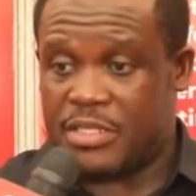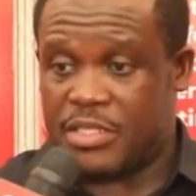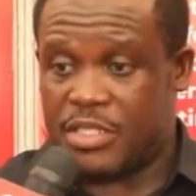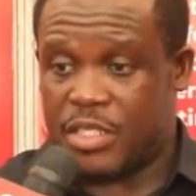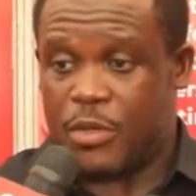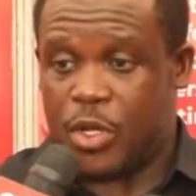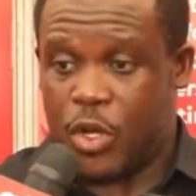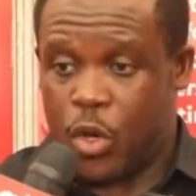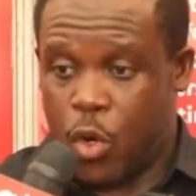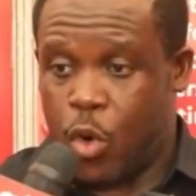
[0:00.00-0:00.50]

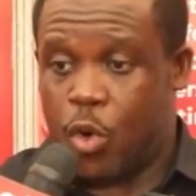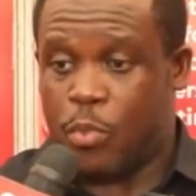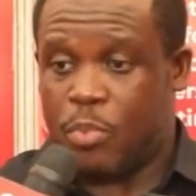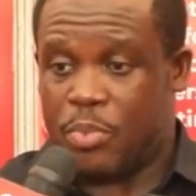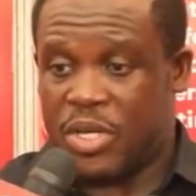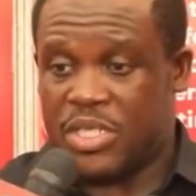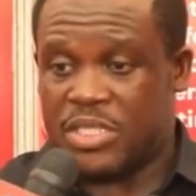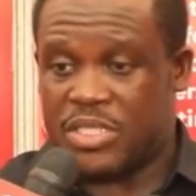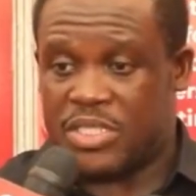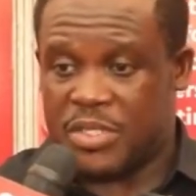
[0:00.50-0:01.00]
to be
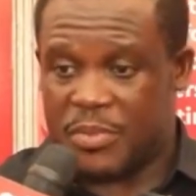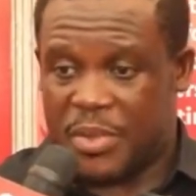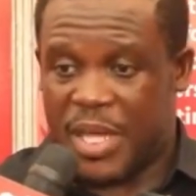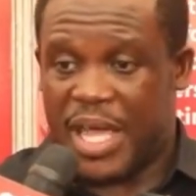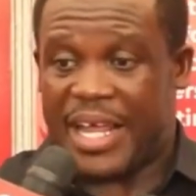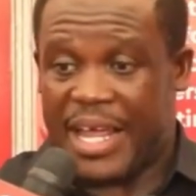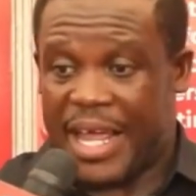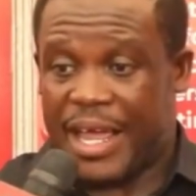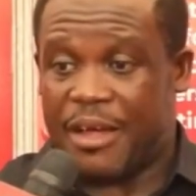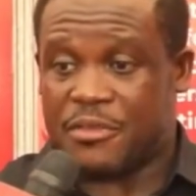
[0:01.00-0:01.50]
open, to be
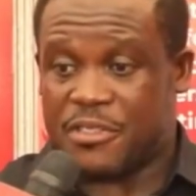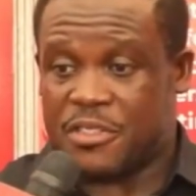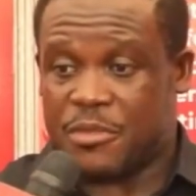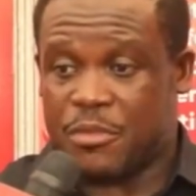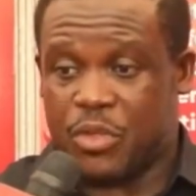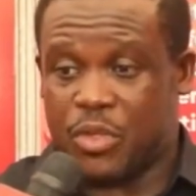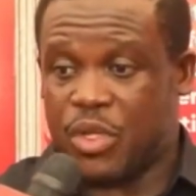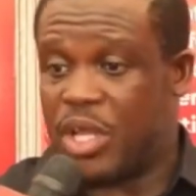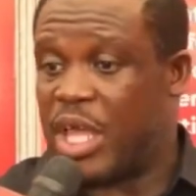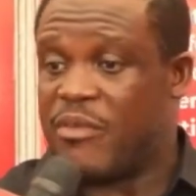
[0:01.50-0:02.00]

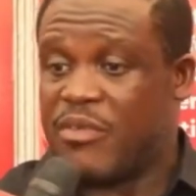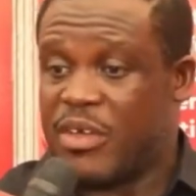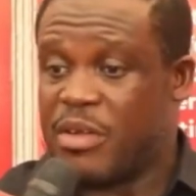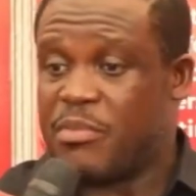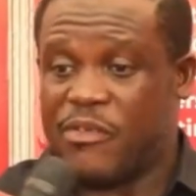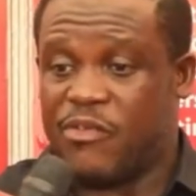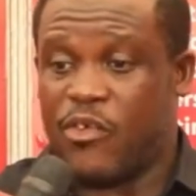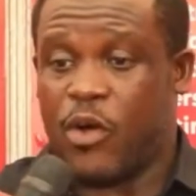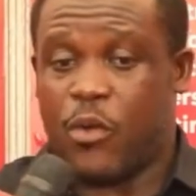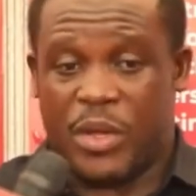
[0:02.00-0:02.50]
accountable, even
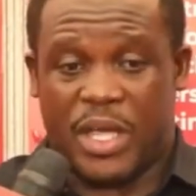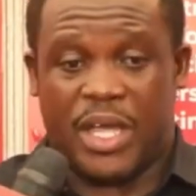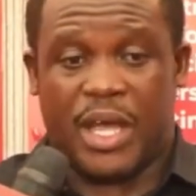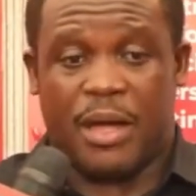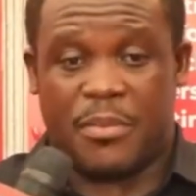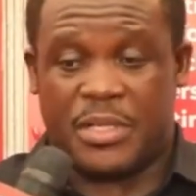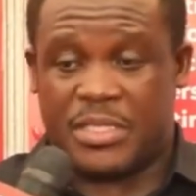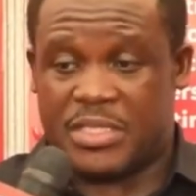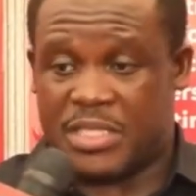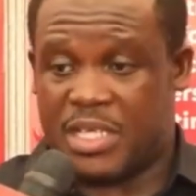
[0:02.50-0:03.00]
before we
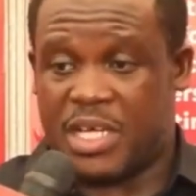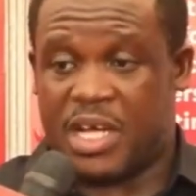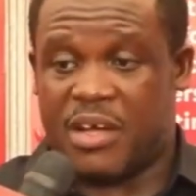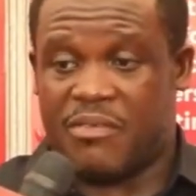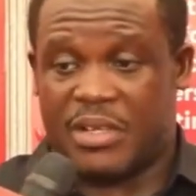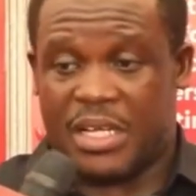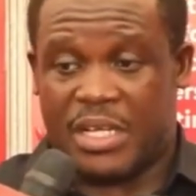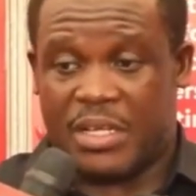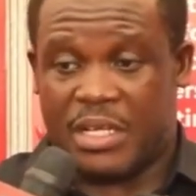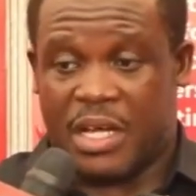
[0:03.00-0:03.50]
come into
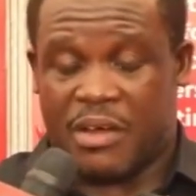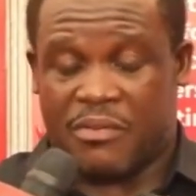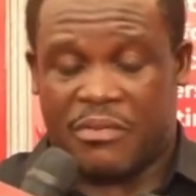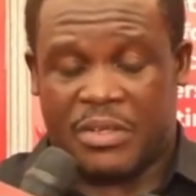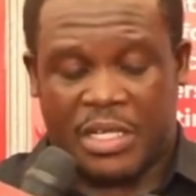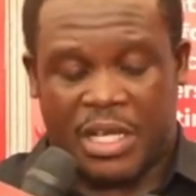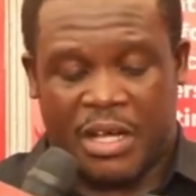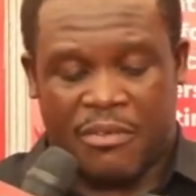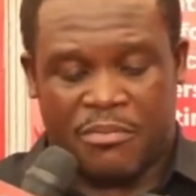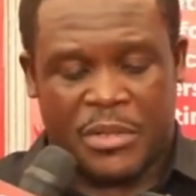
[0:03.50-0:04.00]

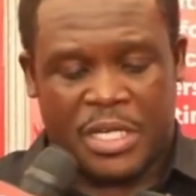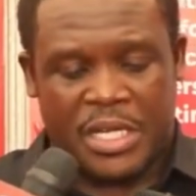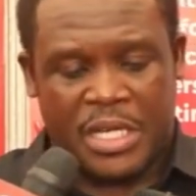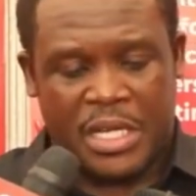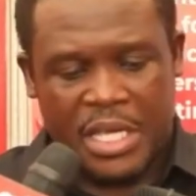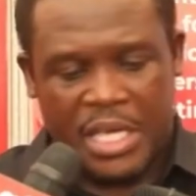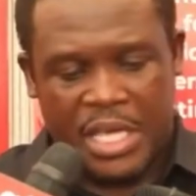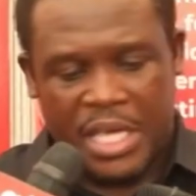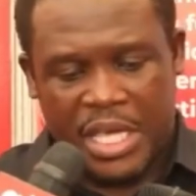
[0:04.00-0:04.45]
government.